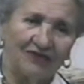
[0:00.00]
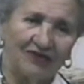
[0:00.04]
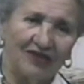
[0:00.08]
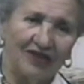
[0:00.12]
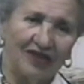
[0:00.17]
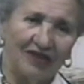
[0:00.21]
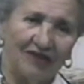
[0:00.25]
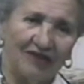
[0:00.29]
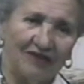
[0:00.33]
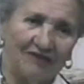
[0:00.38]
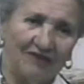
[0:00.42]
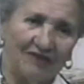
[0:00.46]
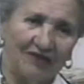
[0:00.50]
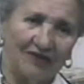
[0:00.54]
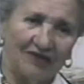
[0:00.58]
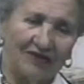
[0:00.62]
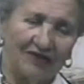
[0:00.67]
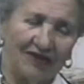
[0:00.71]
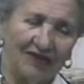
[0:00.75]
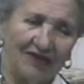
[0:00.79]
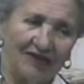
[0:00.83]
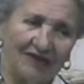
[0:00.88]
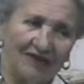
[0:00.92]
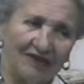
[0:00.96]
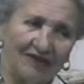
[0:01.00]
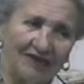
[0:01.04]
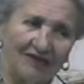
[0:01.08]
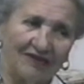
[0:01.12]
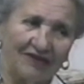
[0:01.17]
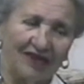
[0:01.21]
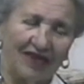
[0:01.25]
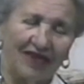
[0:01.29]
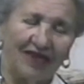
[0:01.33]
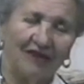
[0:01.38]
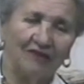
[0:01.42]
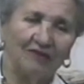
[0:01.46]
to stay a
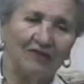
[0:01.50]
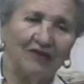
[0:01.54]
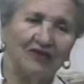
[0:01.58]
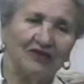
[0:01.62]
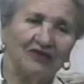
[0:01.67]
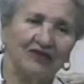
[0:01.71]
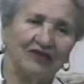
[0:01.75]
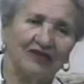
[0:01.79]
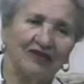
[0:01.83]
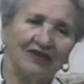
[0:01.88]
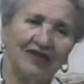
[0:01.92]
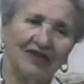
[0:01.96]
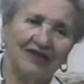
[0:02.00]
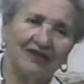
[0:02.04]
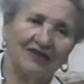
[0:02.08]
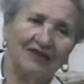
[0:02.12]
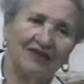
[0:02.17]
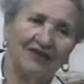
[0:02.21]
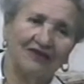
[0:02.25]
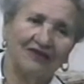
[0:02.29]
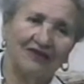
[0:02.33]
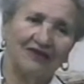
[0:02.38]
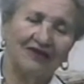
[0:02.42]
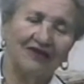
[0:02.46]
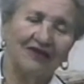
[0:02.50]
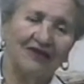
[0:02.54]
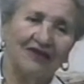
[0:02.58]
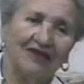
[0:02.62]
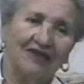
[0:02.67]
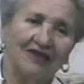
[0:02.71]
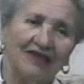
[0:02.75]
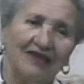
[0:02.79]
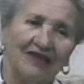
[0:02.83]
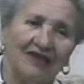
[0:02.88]
little time until I got